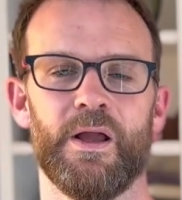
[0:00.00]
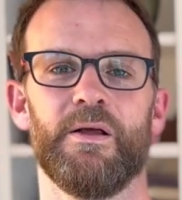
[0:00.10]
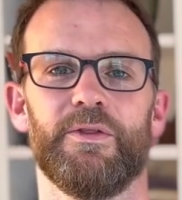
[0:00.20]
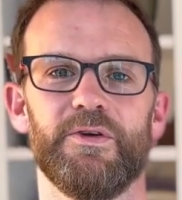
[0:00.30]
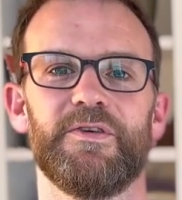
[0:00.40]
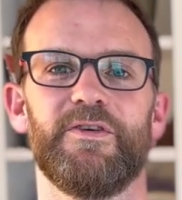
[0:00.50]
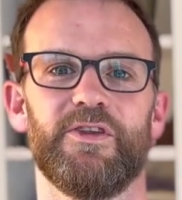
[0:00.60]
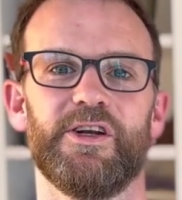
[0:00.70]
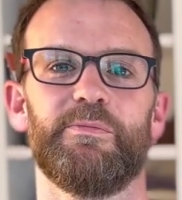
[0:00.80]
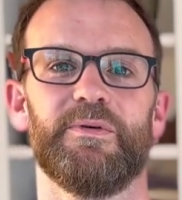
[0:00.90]
Those of you
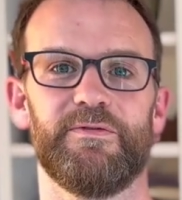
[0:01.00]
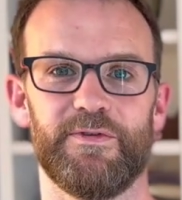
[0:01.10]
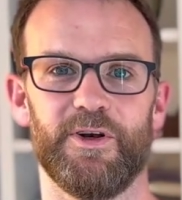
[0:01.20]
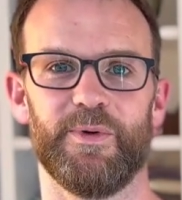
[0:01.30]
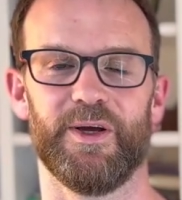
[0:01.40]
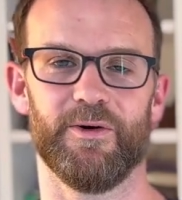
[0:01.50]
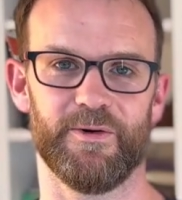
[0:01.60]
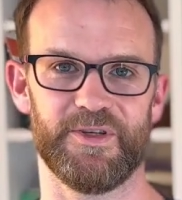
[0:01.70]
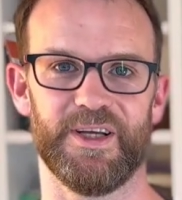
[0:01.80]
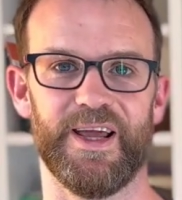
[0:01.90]
that have been following
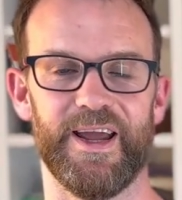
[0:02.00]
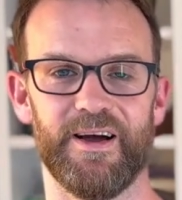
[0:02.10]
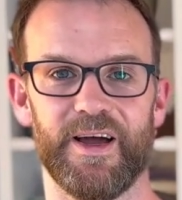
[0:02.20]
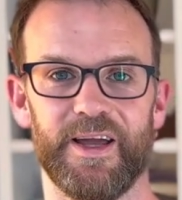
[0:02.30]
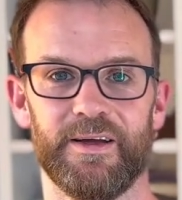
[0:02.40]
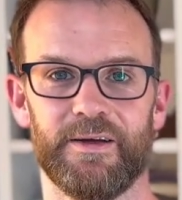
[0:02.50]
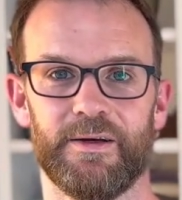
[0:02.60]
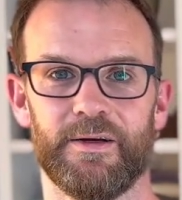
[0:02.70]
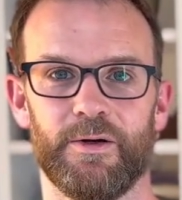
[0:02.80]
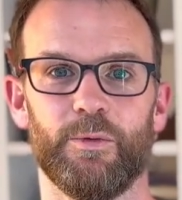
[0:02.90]
Origin AI
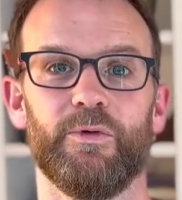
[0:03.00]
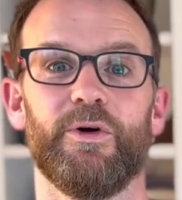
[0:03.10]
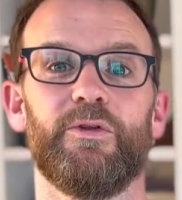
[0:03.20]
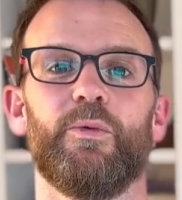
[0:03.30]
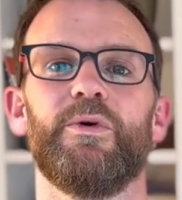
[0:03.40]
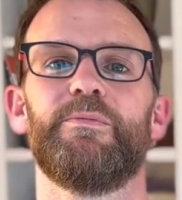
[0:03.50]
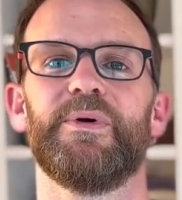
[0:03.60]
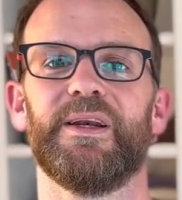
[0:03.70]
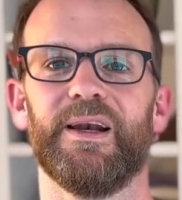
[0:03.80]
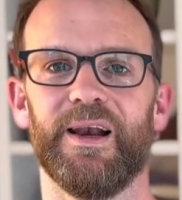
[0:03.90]
will know that we've
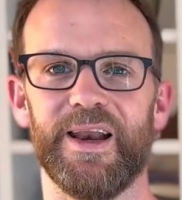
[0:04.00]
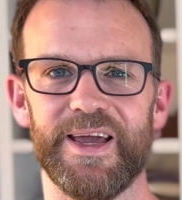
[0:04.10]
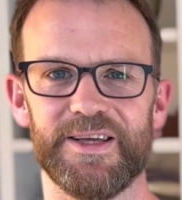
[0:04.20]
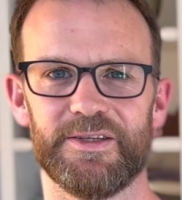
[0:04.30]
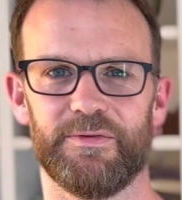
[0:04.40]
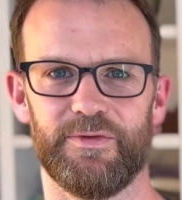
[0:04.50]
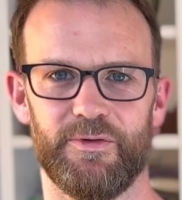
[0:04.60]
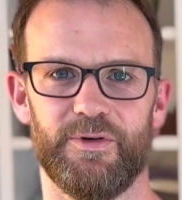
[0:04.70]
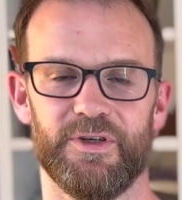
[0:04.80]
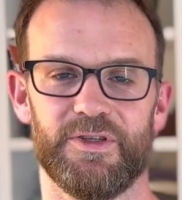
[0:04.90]
been laser
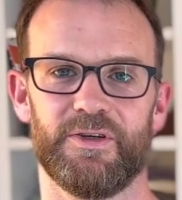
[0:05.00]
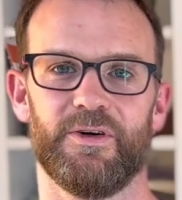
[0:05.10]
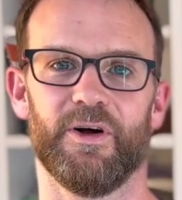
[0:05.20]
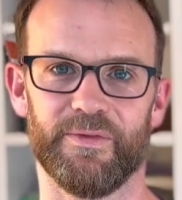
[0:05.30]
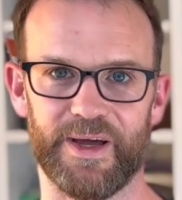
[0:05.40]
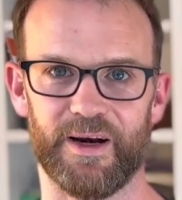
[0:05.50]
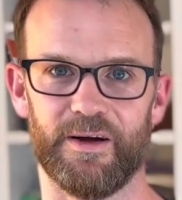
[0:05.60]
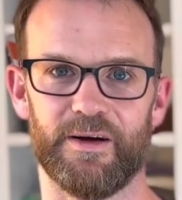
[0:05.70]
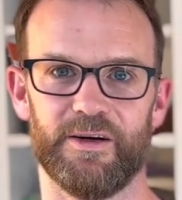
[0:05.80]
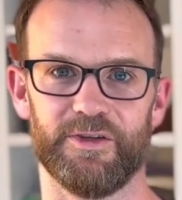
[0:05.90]
focused on that
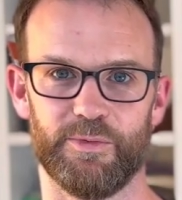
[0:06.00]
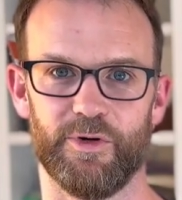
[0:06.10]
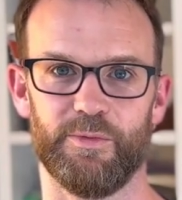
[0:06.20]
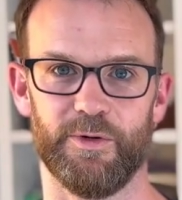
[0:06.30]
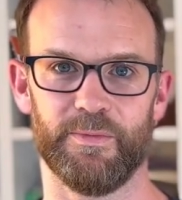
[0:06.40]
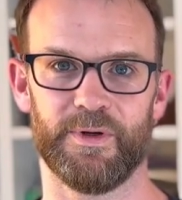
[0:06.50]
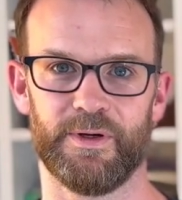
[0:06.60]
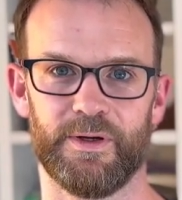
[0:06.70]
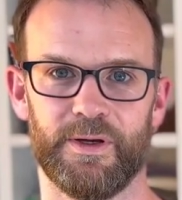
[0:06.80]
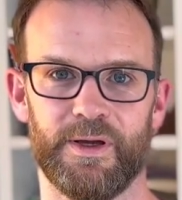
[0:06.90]
harder problem.
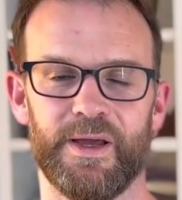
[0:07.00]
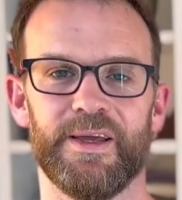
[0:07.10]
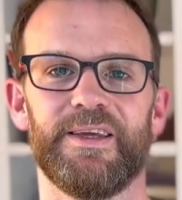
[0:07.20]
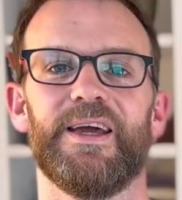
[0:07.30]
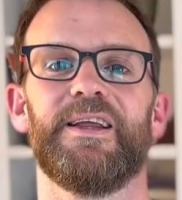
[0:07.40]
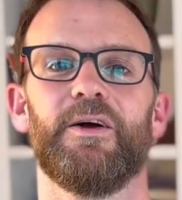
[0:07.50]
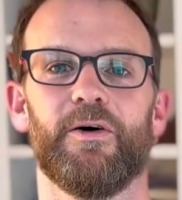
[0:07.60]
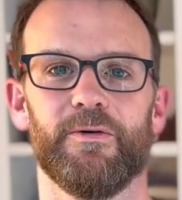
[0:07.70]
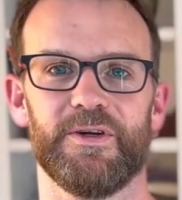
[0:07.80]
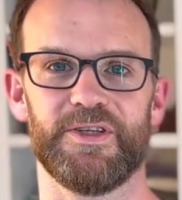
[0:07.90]
Getting
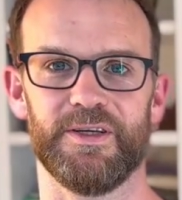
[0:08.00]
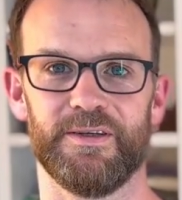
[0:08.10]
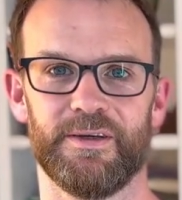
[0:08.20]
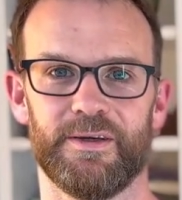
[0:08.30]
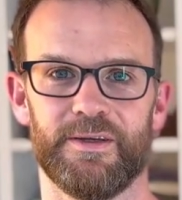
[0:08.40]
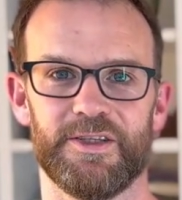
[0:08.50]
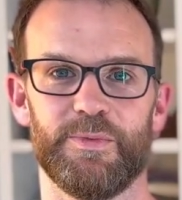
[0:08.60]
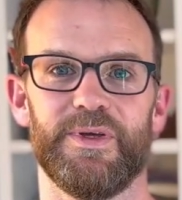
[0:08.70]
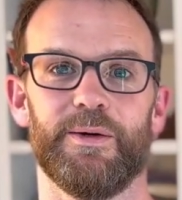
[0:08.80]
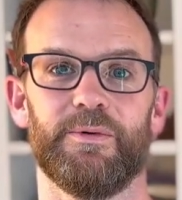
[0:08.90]
Origin to
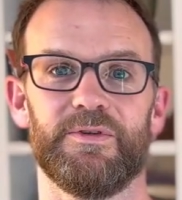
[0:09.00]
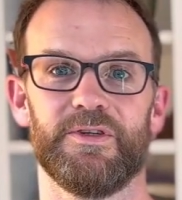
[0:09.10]
be able to